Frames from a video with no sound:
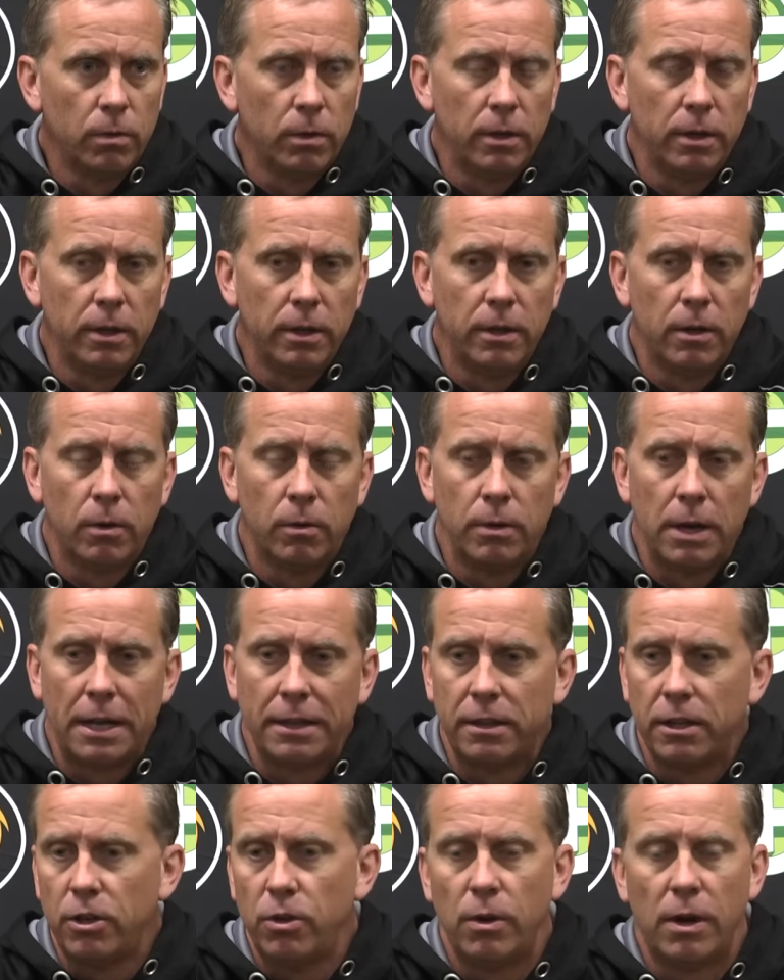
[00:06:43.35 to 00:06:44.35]
Uh, you know,
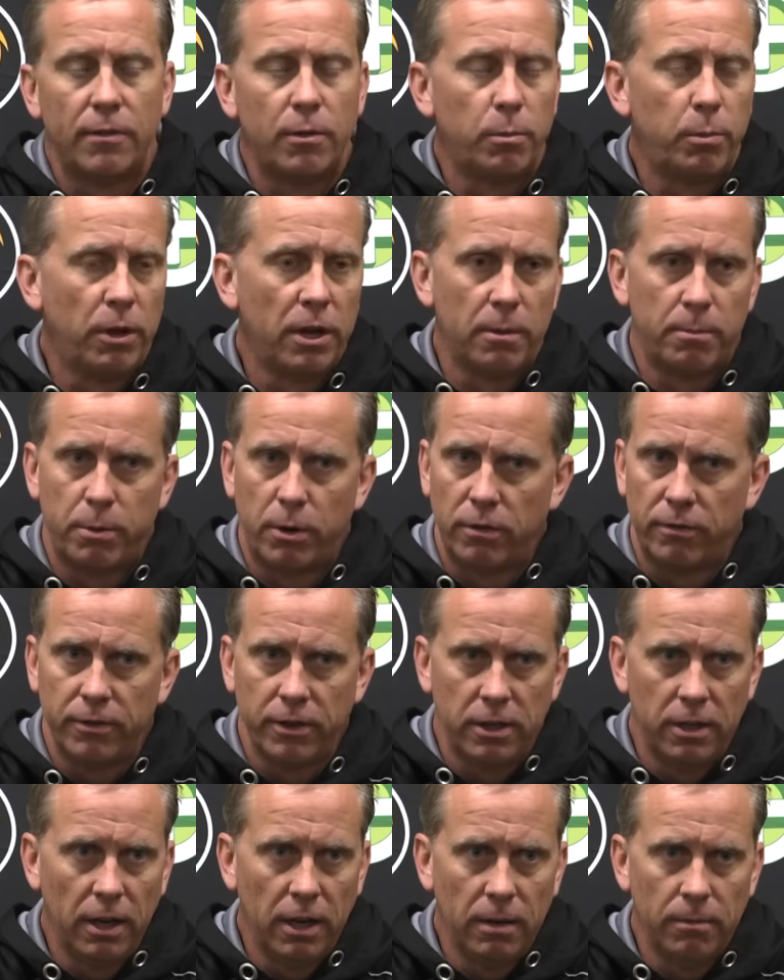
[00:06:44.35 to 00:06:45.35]
not that you ever play a
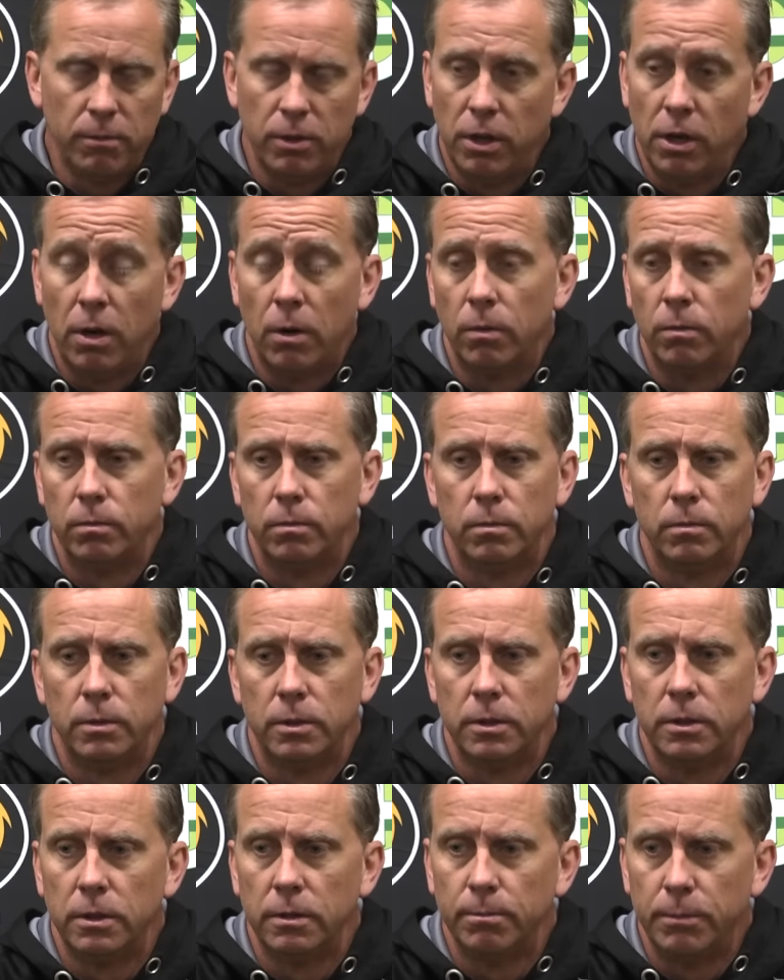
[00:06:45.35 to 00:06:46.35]
perfect game. You don't,
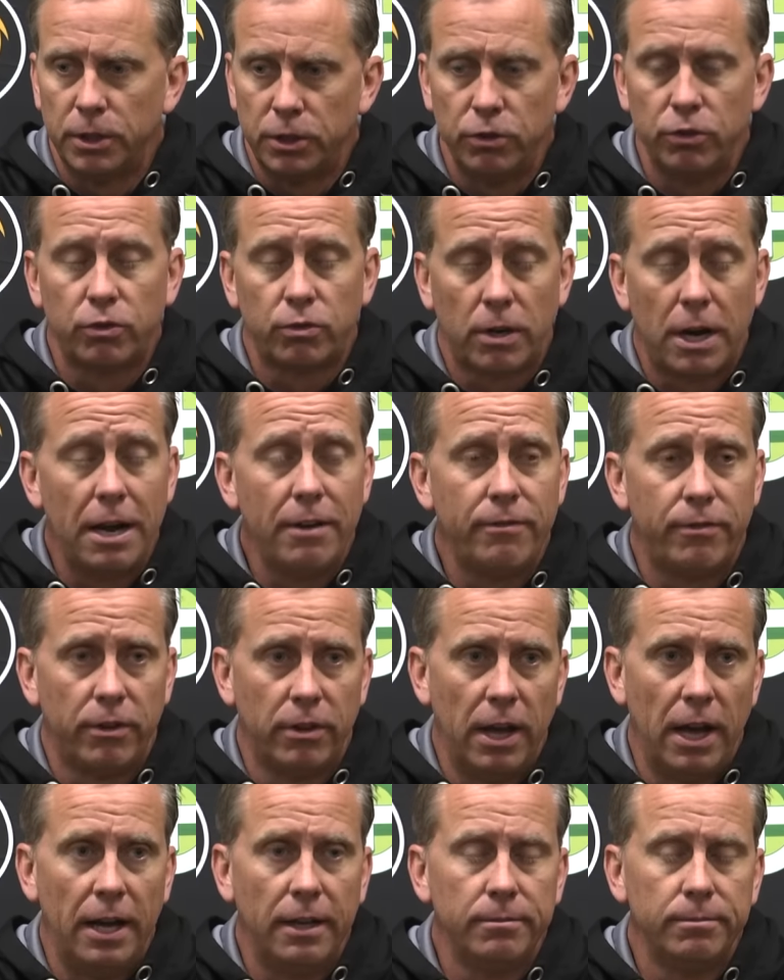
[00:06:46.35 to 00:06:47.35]
but you strive for
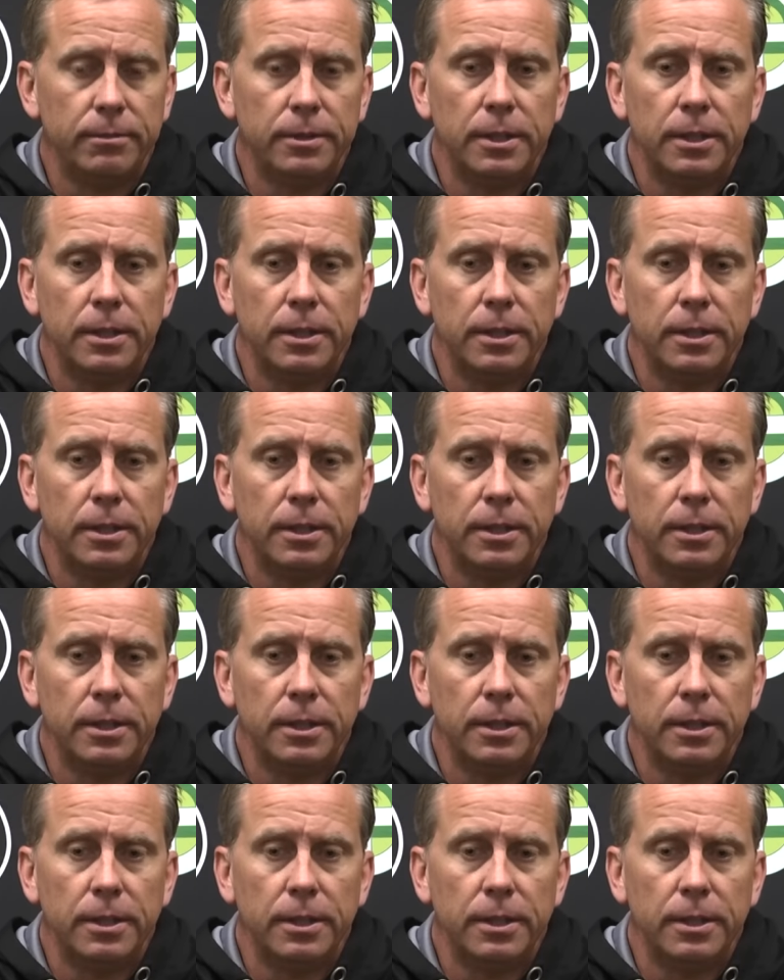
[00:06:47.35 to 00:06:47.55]
that.